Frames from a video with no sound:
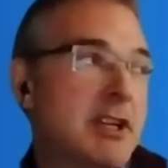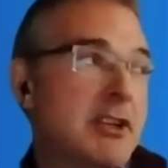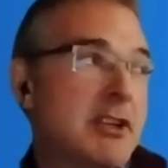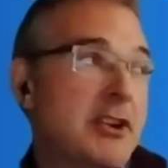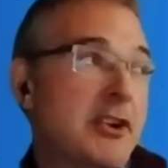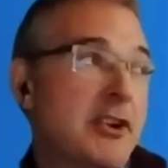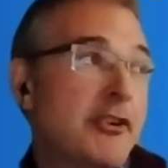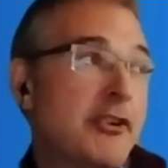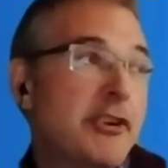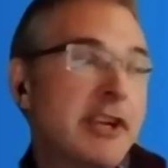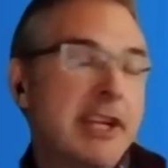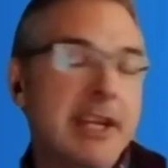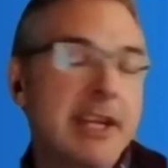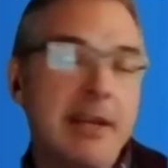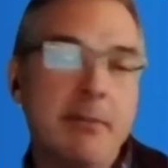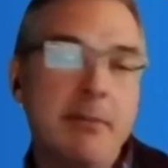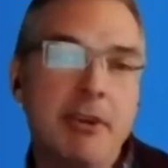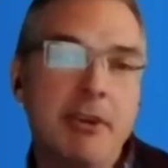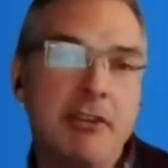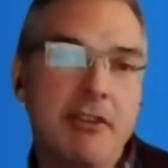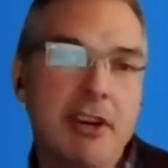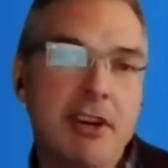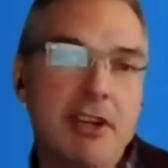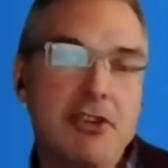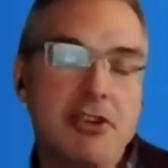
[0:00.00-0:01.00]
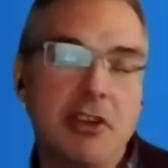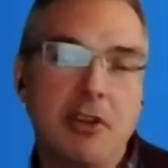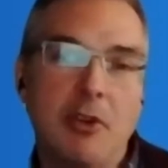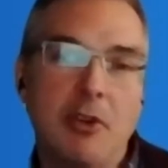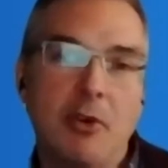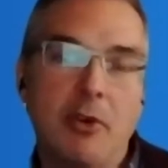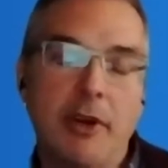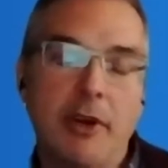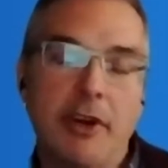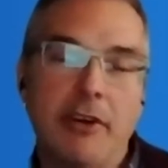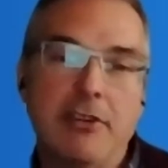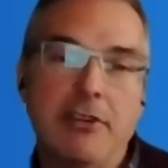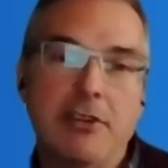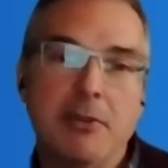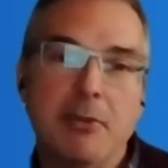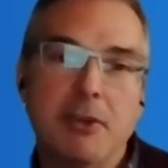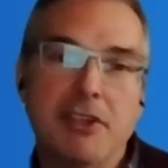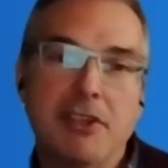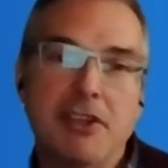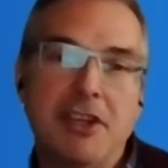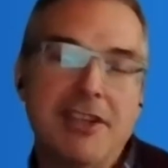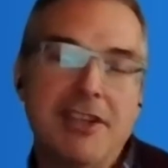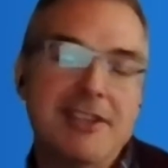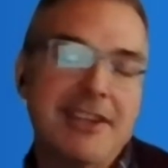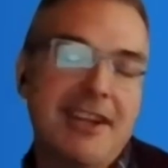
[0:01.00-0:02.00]
Nerdy Immigration Lawyers,
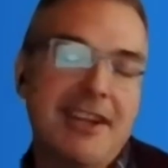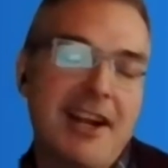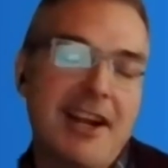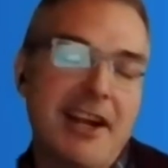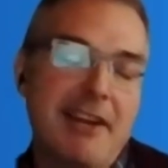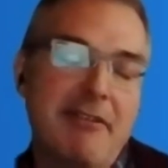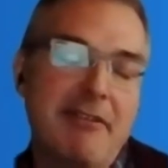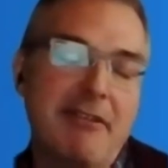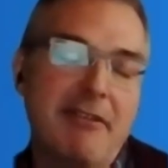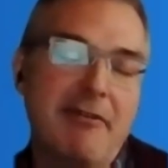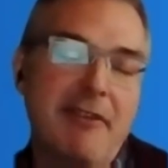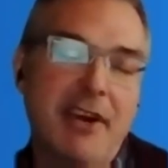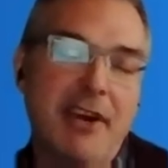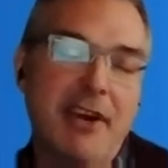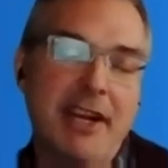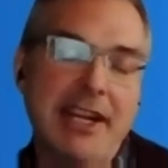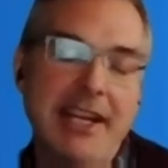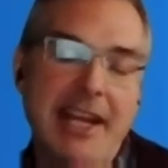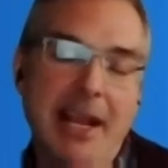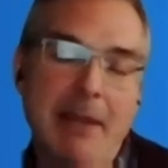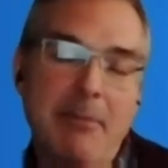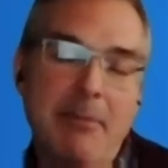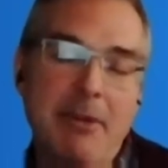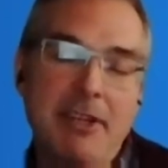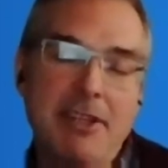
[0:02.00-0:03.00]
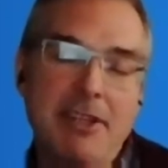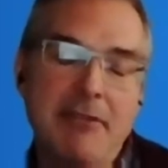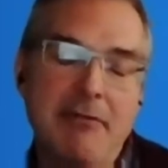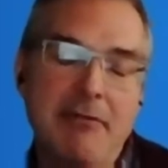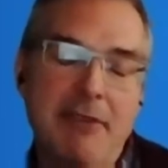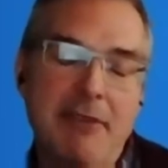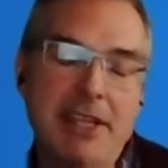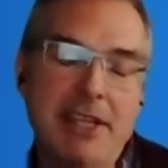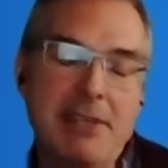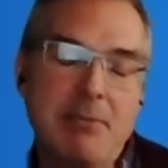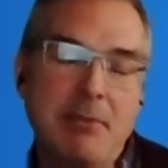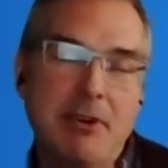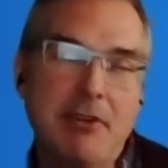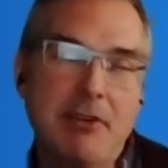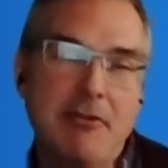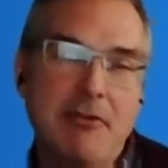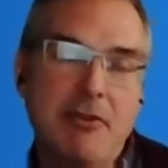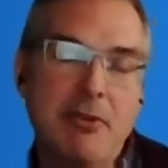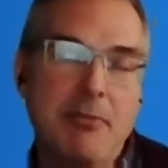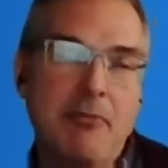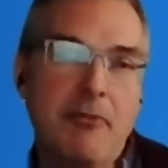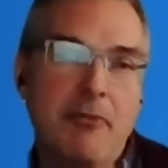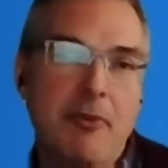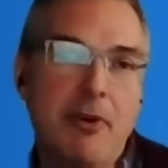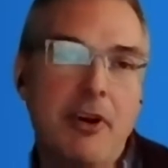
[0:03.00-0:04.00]
which is a kind of a funny name, but it's a Facebook
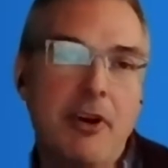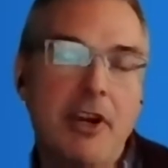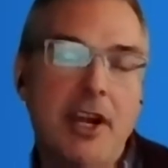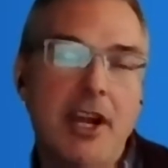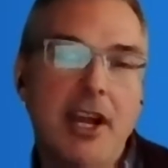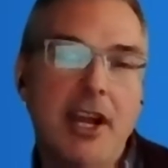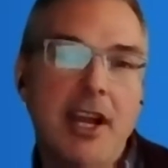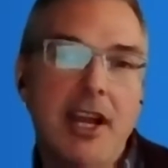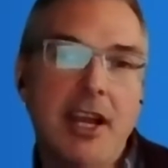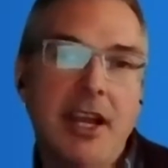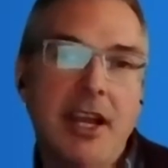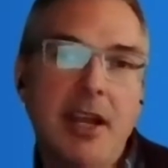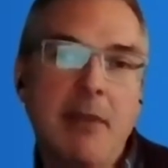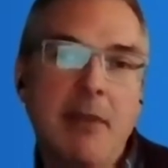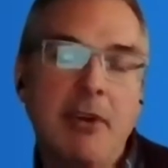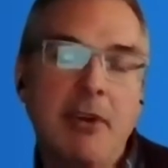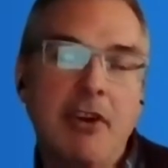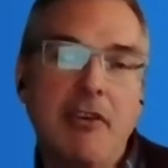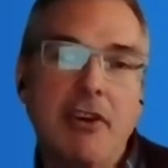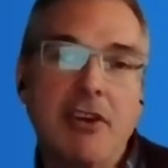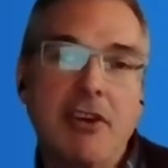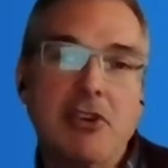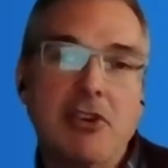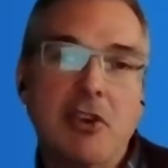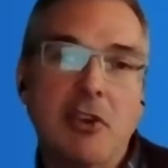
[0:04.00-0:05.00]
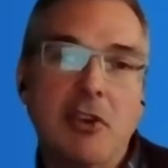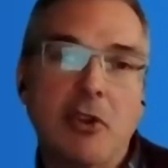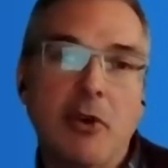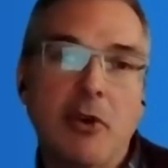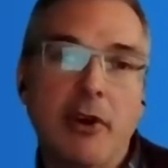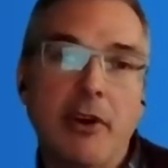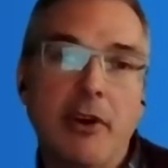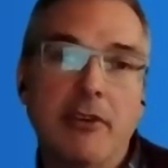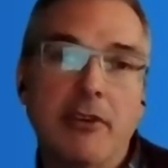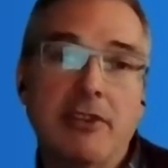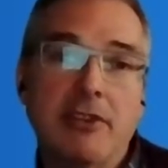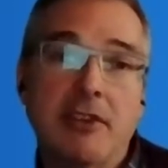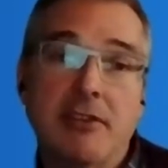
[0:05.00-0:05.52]
group for immigration lawyers.